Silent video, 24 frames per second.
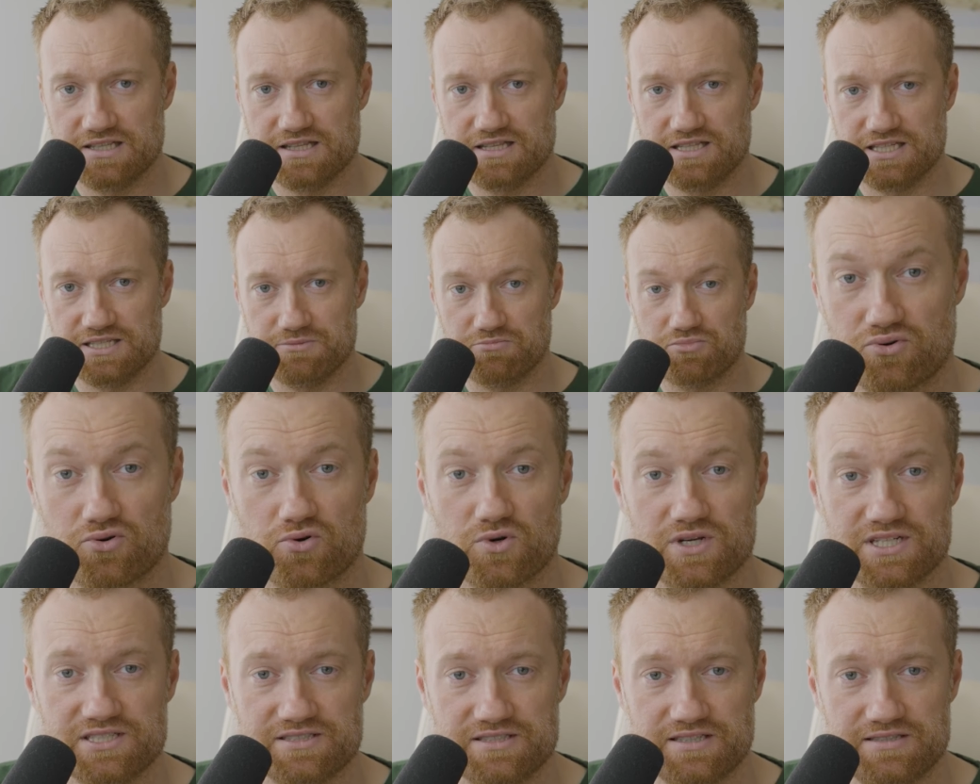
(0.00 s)
the
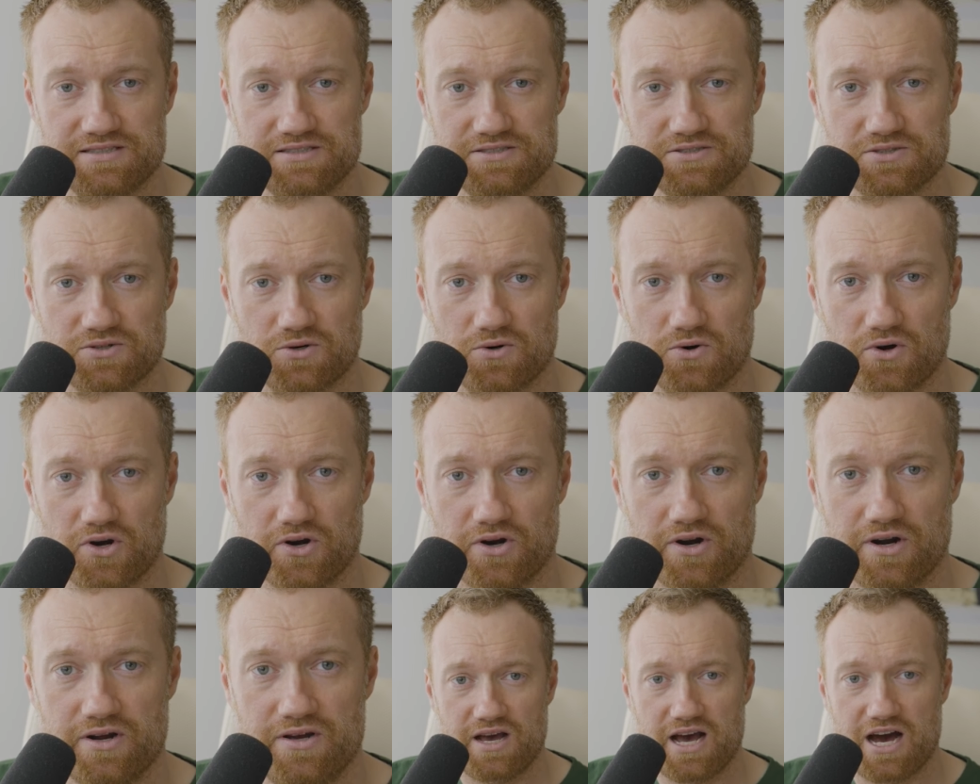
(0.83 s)
print,
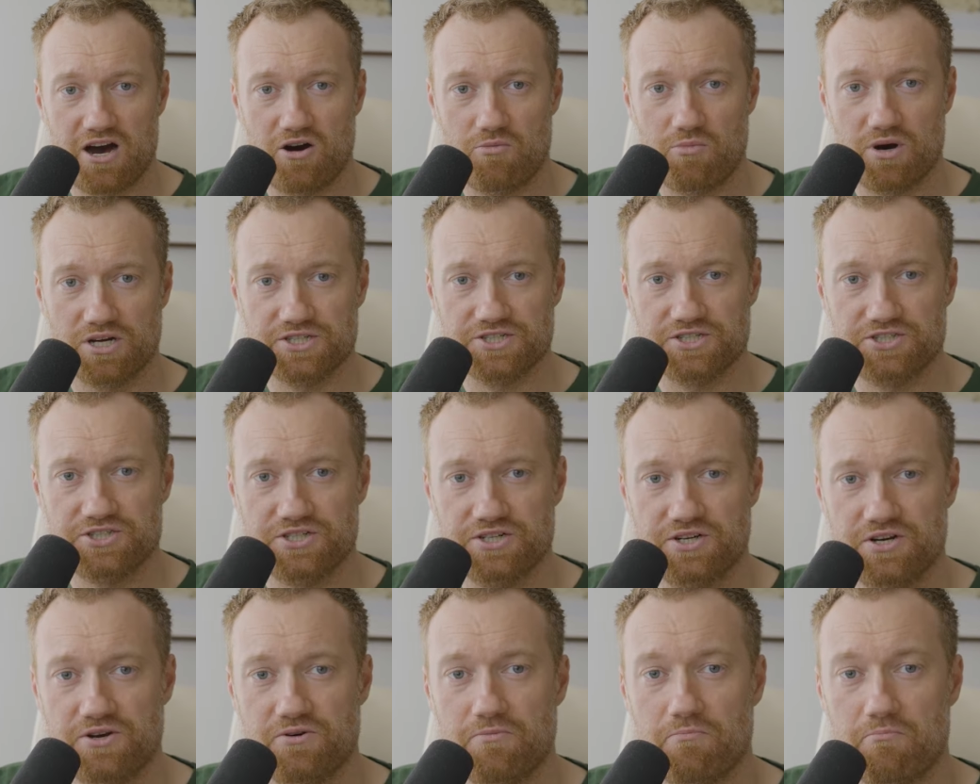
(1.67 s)
or how much
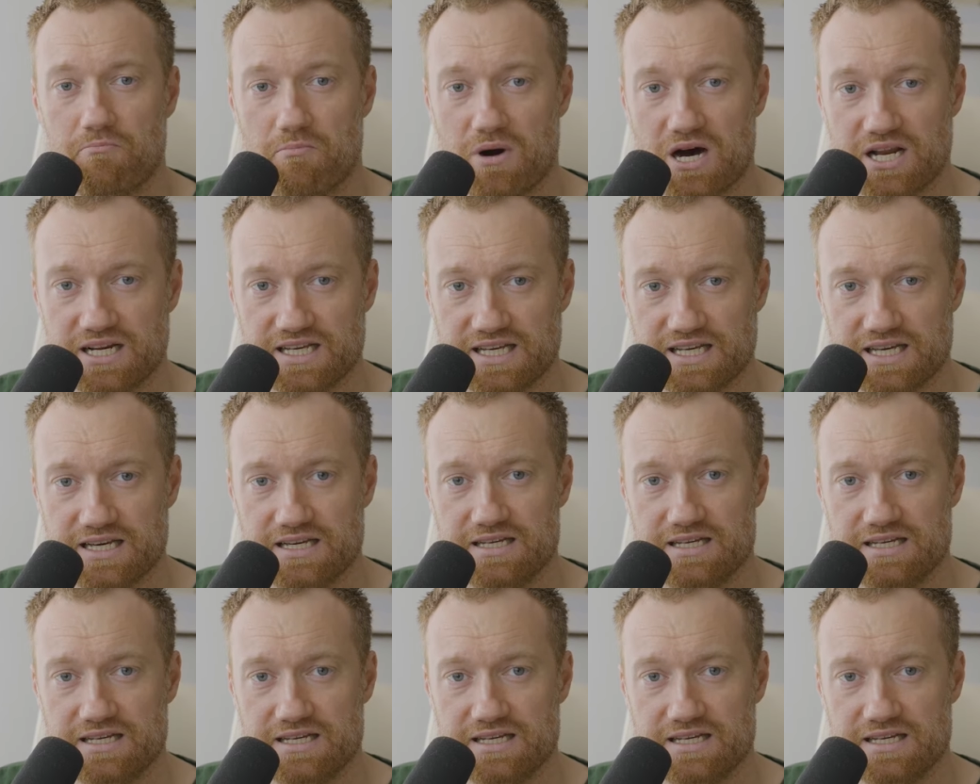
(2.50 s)
money